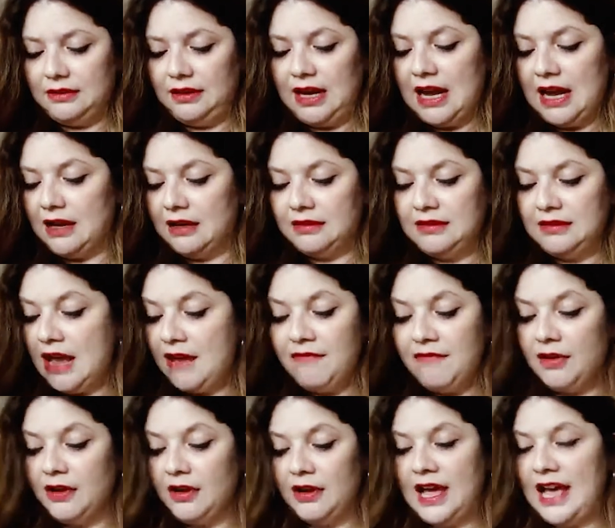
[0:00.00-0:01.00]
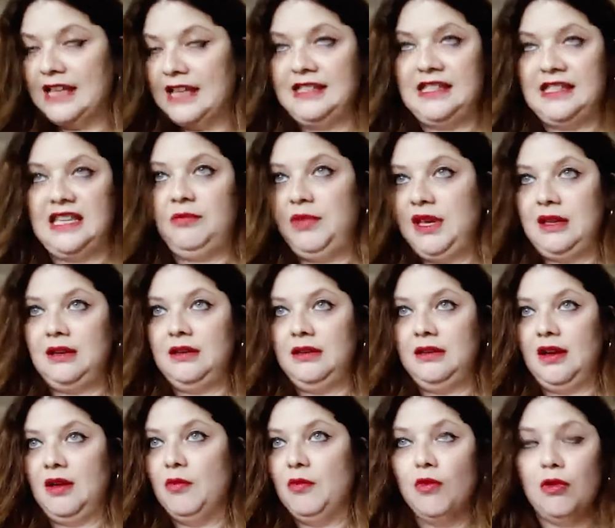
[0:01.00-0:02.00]
yeah, never has there been
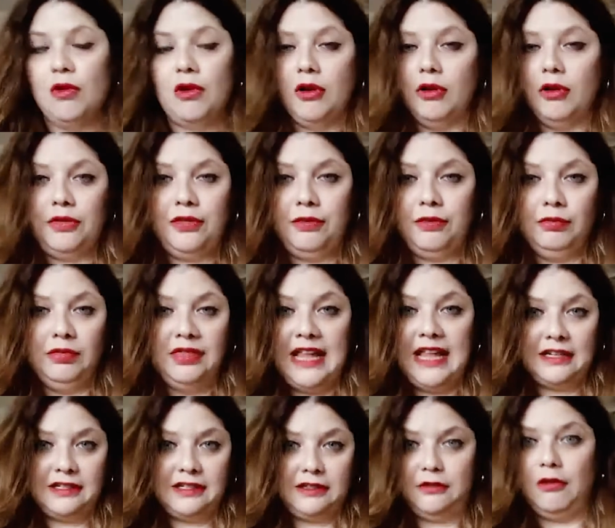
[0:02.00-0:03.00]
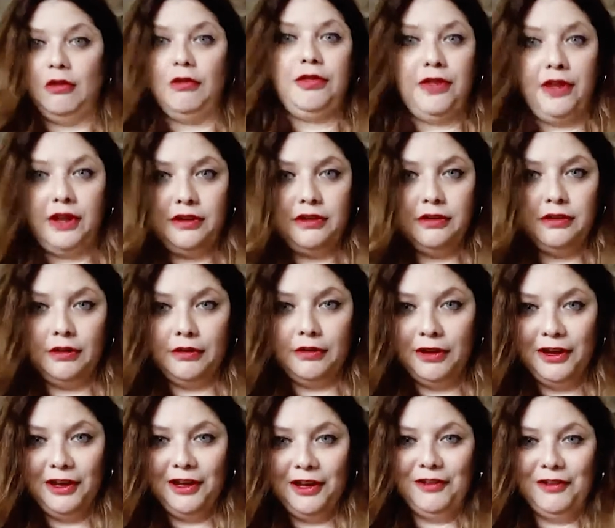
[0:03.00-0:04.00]
a more less gothic, you know,
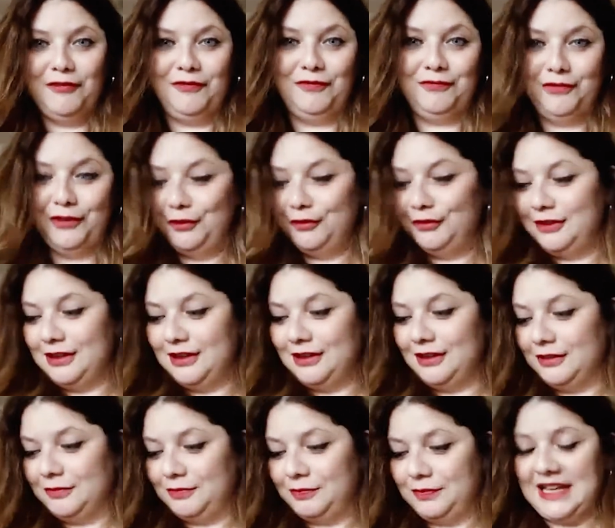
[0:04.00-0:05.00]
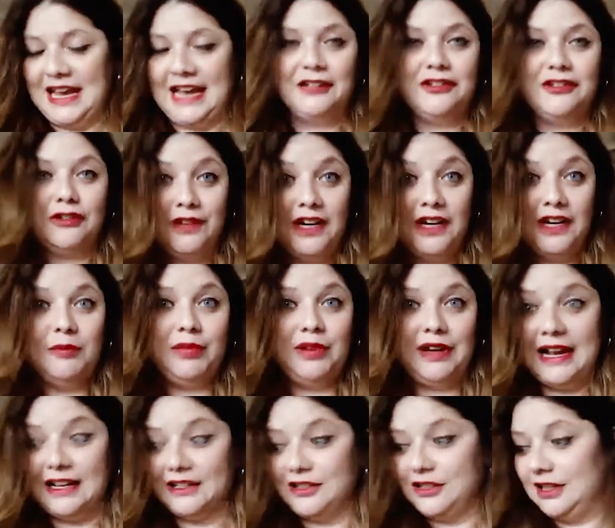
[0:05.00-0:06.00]
food than a tangerine. But
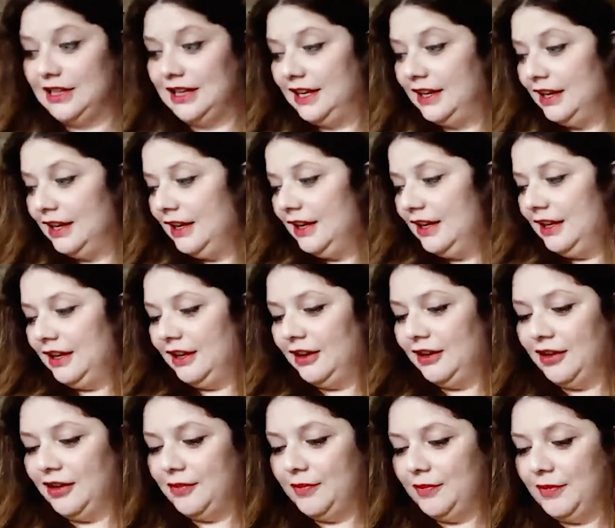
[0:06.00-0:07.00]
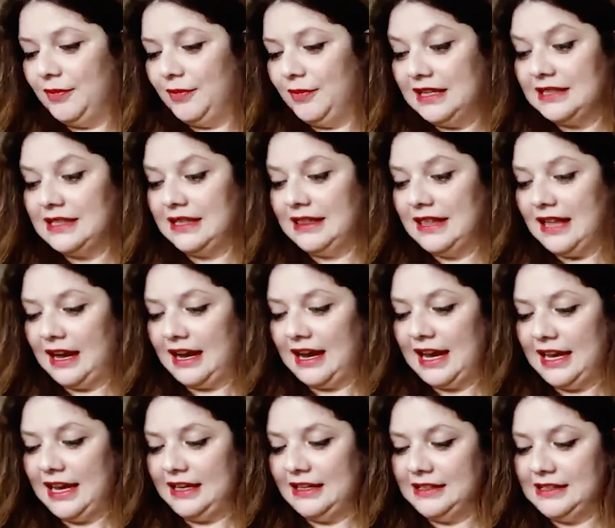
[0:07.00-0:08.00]
actually, it is in that
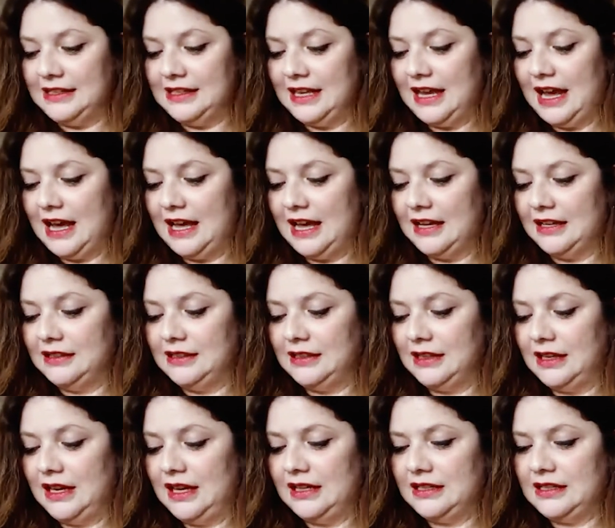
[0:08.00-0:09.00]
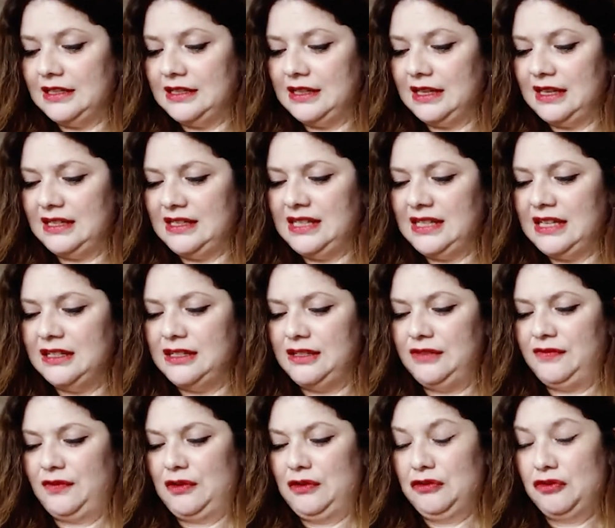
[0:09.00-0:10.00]
case, and it's a sense
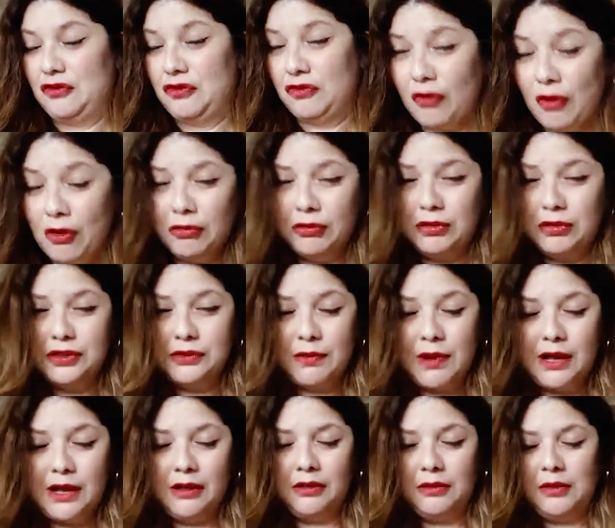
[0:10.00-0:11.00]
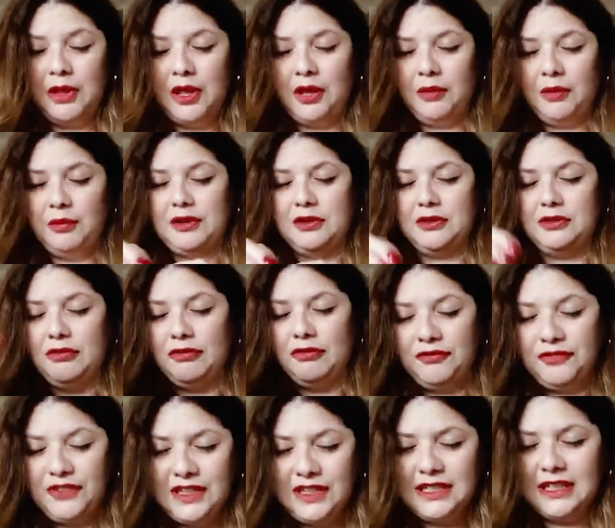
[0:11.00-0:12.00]
of control as well because you're
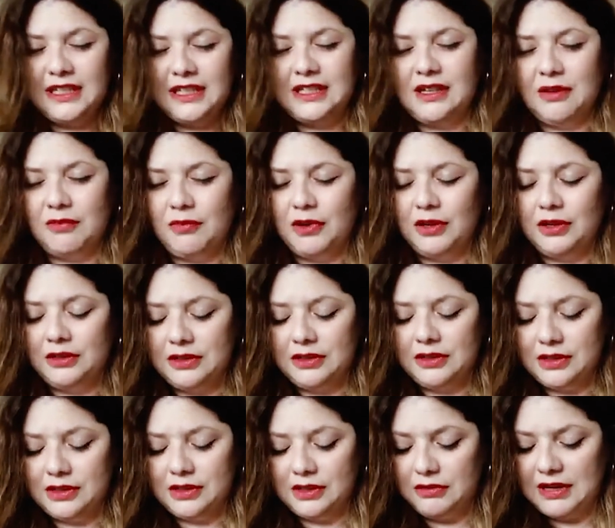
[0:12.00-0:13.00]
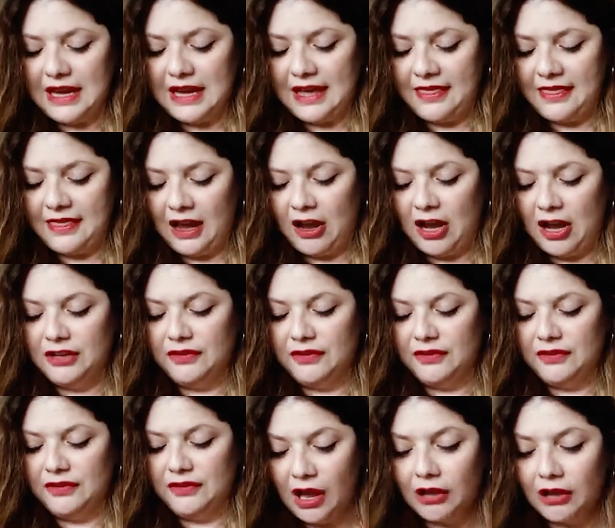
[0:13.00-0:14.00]
feeding someone, so you get that kind
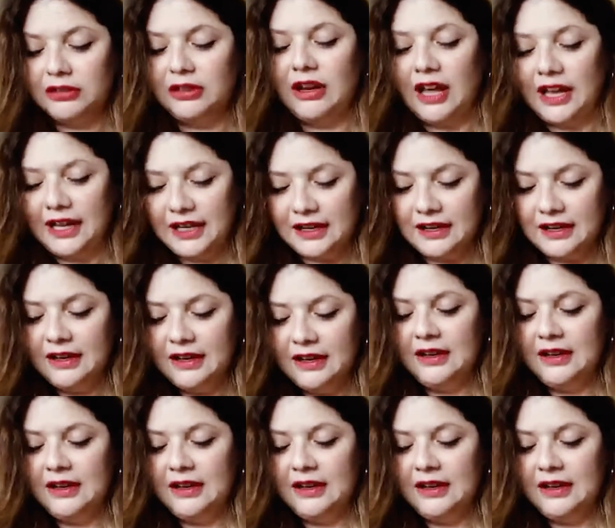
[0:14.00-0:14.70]
of childlike